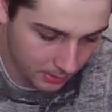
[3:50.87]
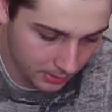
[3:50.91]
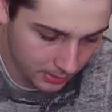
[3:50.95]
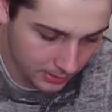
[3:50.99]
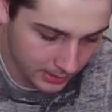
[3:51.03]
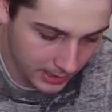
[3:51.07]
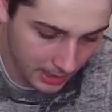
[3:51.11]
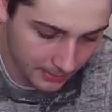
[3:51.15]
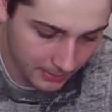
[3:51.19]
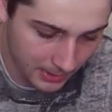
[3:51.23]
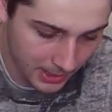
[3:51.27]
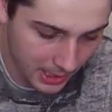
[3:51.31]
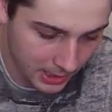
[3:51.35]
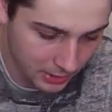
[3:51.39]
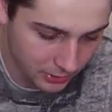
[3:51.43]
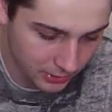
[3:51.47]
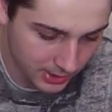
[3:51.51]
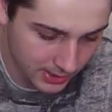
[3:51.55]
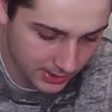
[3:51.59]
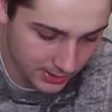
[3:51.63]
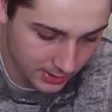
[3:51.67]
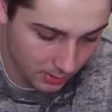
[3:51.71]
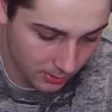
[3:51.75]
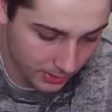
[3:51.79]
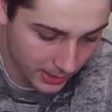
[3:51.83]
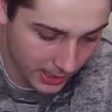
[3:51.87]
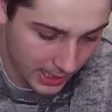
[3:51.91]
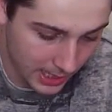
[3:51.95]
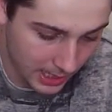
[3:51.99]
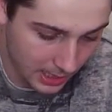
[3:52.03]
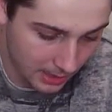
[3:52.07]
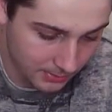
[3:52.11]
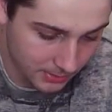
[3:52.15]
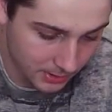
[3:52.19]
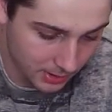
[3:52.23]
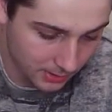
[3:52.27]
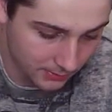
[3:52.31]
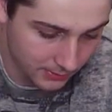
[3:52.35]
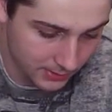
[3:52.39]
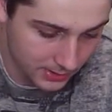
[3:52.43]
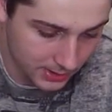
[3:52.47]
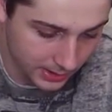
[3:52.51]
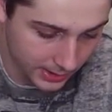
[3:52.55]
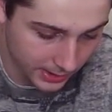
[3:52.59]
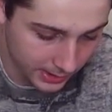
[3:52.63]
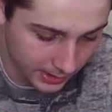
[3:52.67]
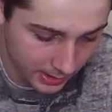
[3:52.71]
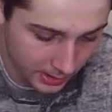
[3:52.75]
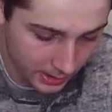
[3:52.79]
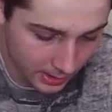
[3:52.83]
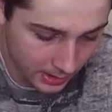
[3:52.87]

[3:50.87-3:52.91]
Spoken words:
Carbohydrates, no carbs, obviously,